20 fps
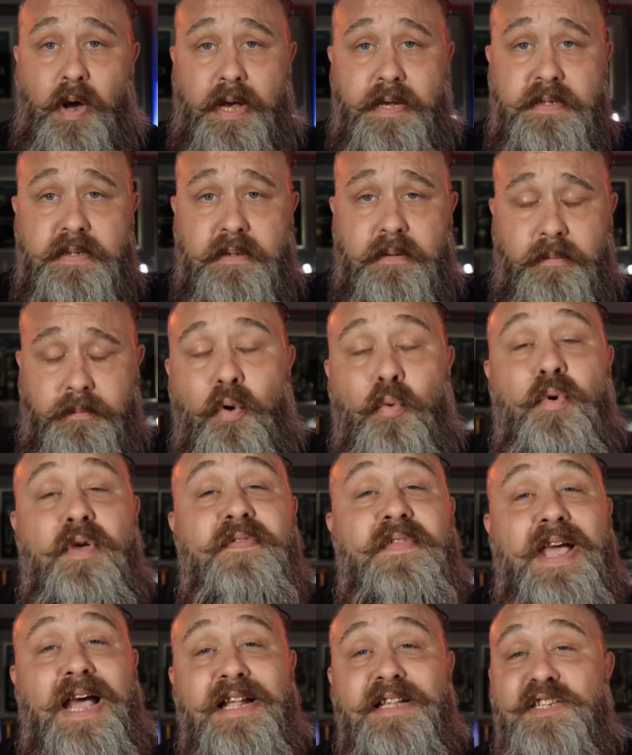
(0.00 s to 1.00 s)
wise,
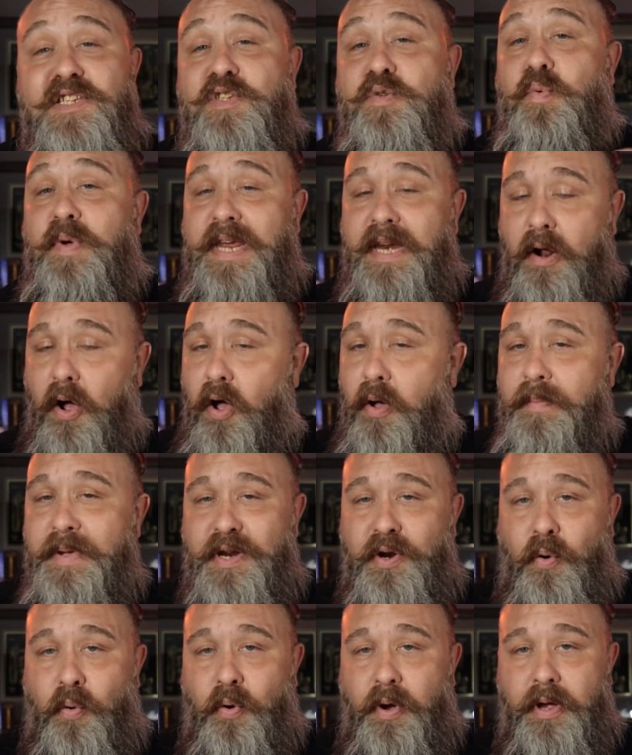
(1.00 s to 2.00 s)
we've got sweet
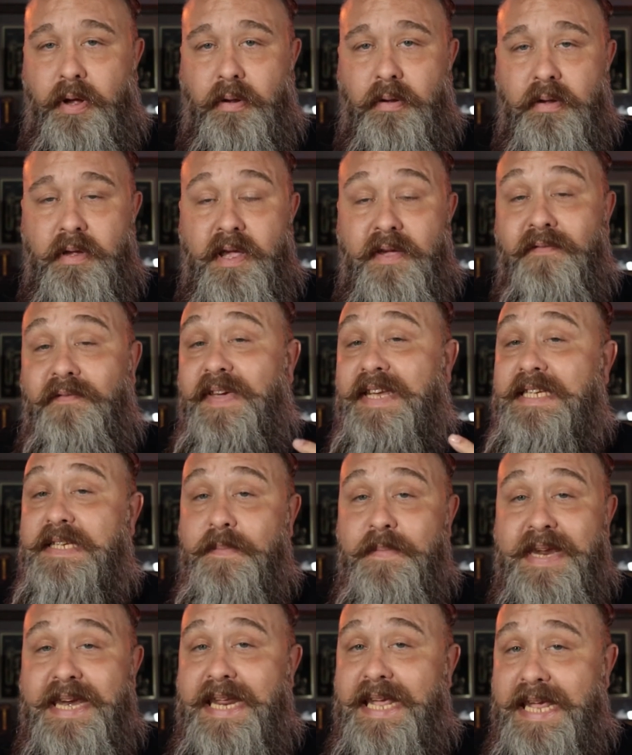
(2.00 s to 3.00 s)
almond oil,
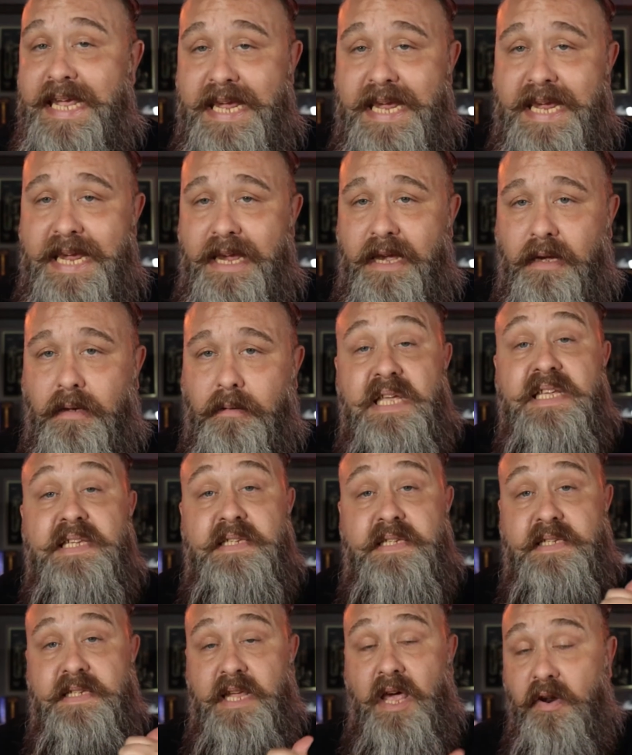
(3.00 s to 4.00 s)
vitamin E,
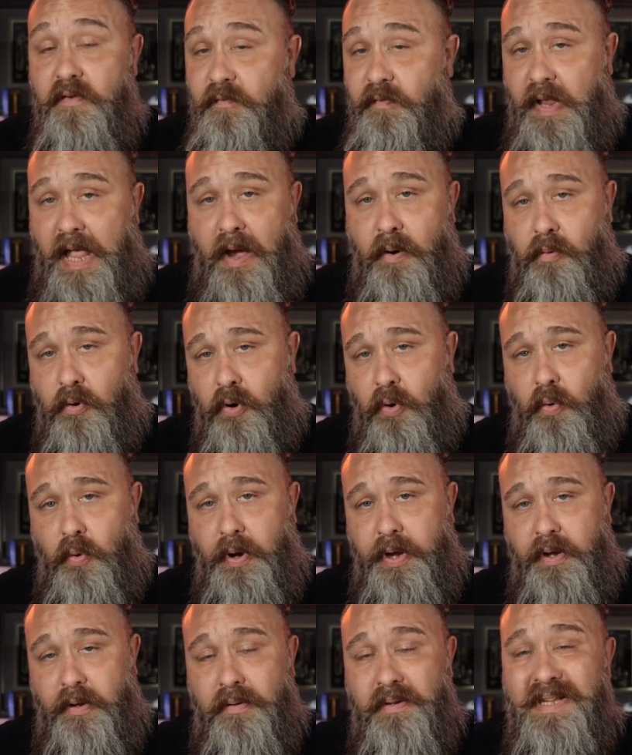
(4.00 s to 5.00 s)
sunflower
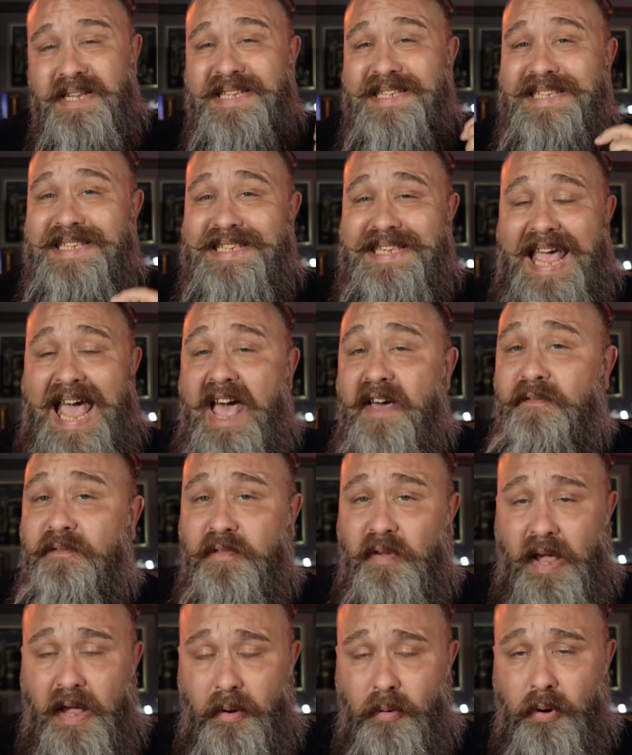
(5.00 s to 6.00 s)
oil,
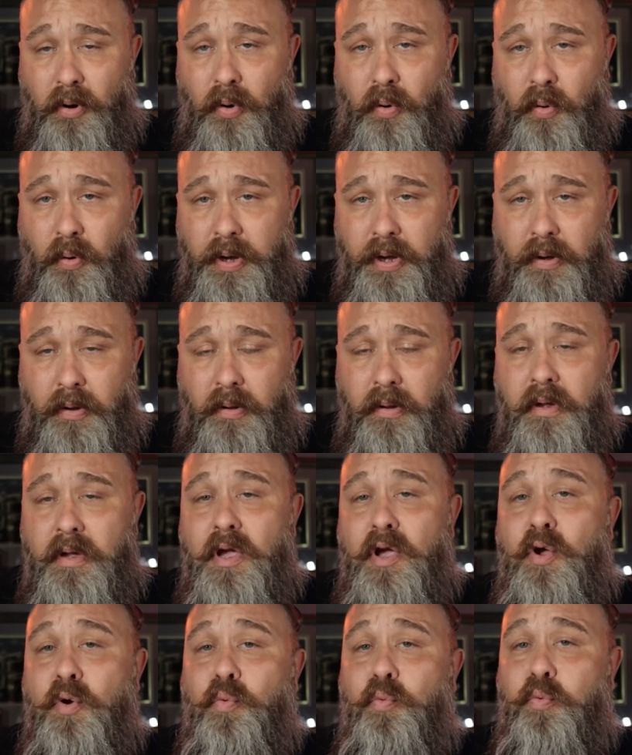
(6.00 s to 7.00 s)
safflower oil,
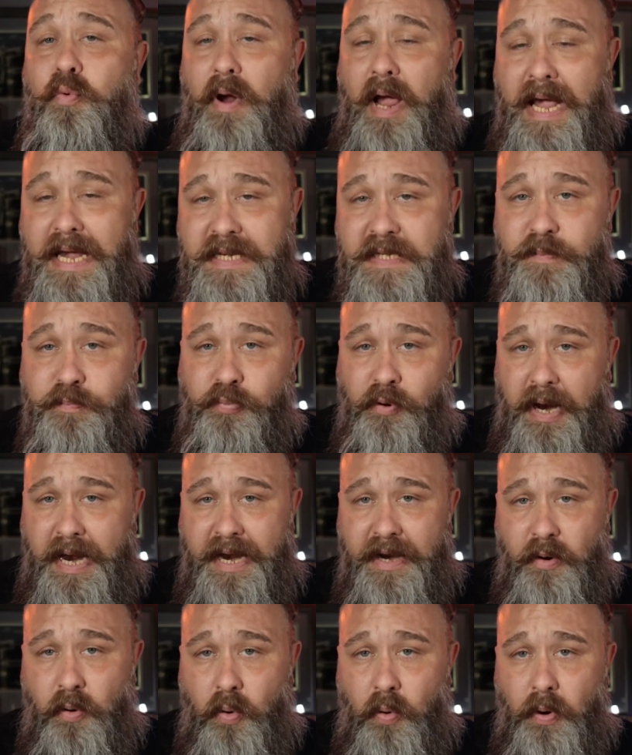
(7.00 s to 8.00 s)
rice
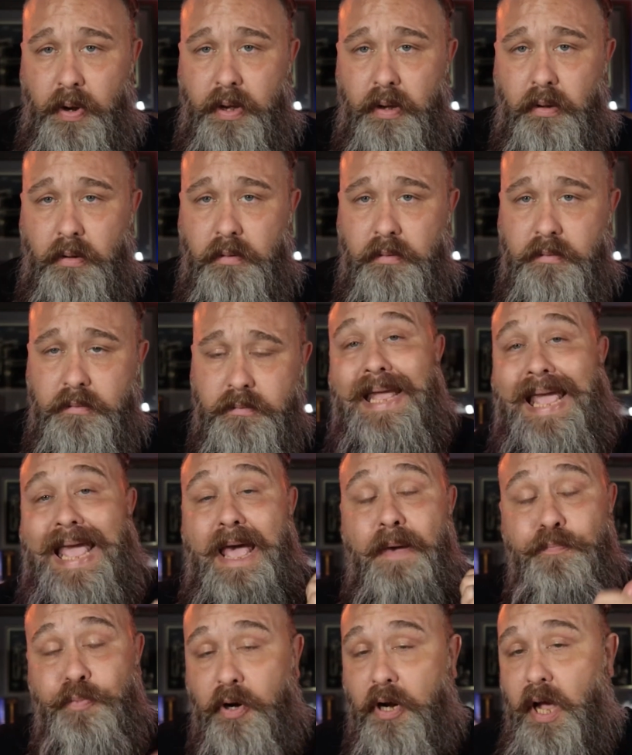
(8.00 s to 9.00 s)
bran oil,
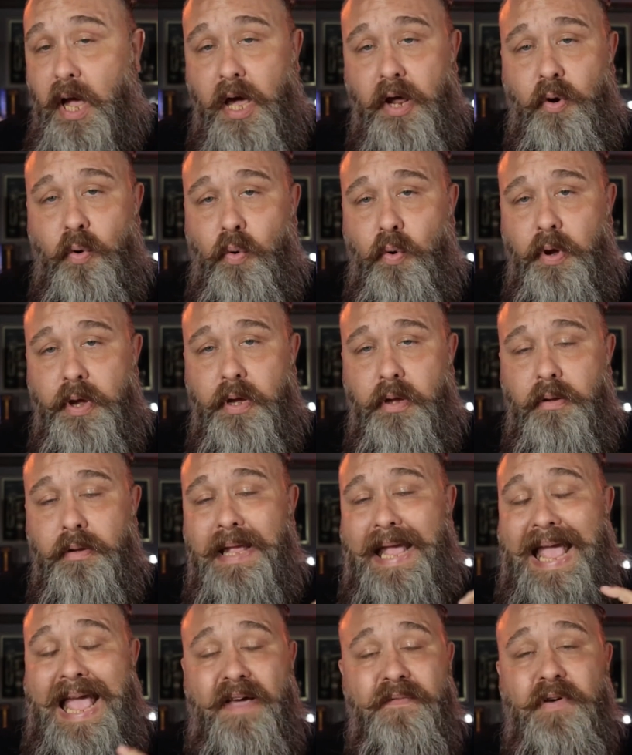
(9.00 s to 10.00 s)
apricot
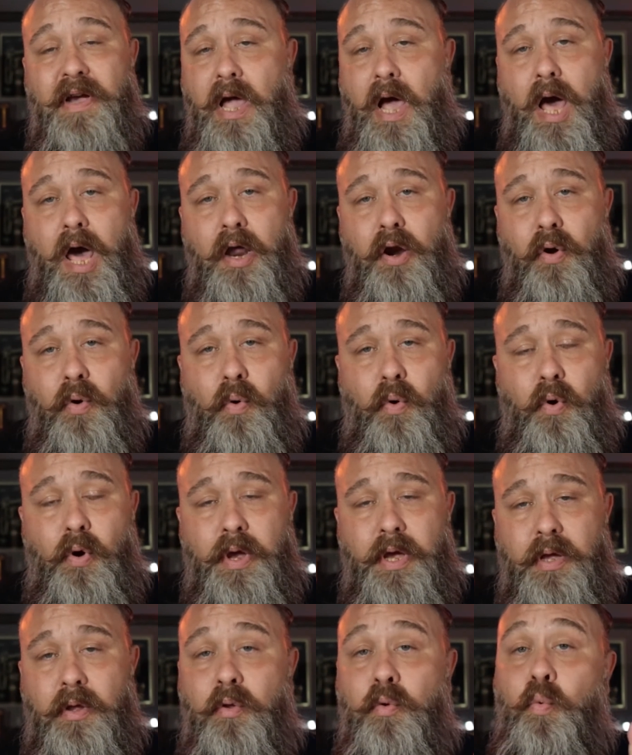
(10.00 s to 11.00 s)
oil, avocado
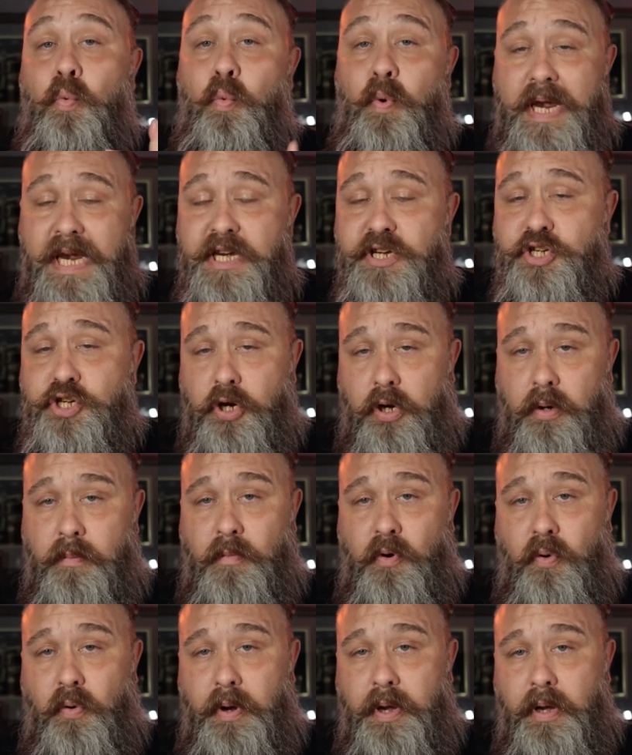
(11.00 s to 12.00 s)
oil, wheat germ
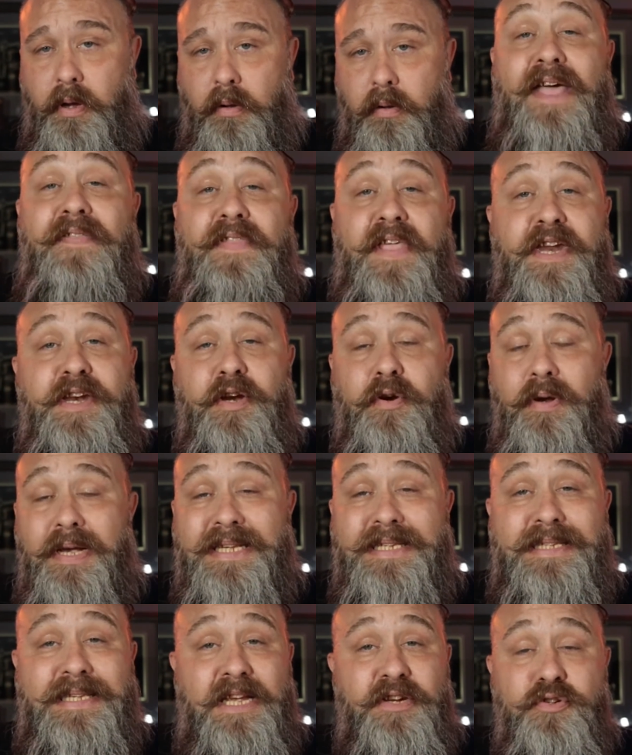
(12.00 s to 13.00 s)
oil, and then your
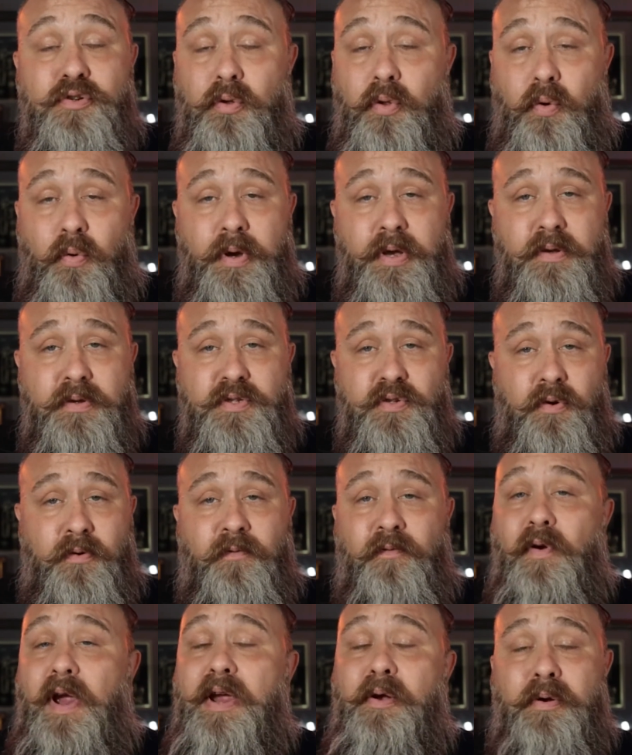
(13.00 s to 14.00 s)
essential oils or
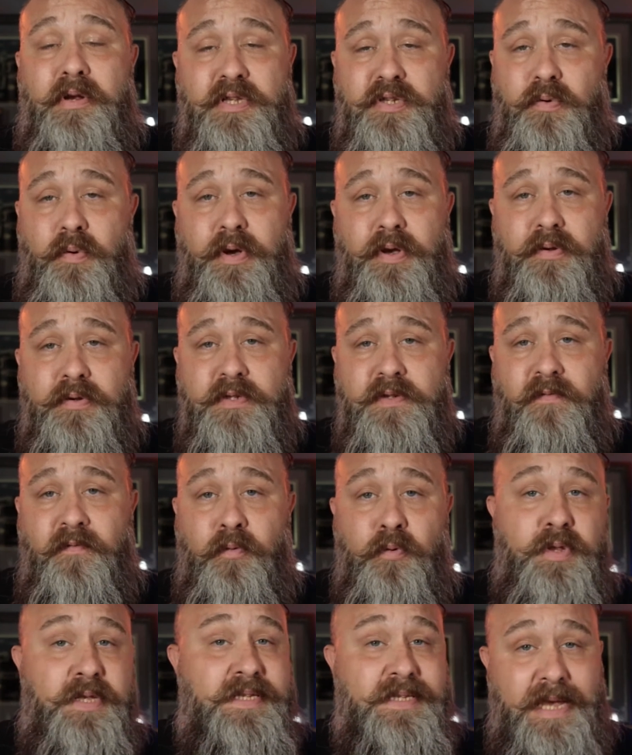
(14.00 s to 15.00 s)
fragrance oils
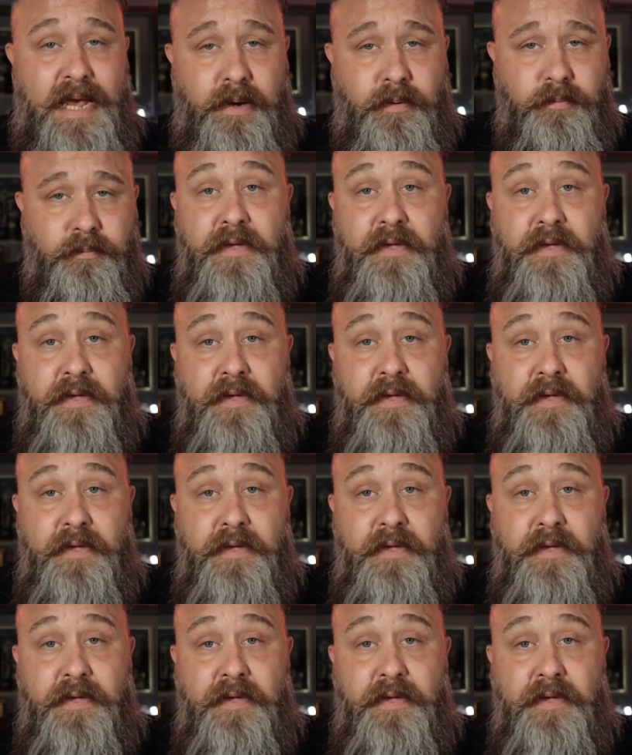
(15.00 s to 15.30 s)
for the scent.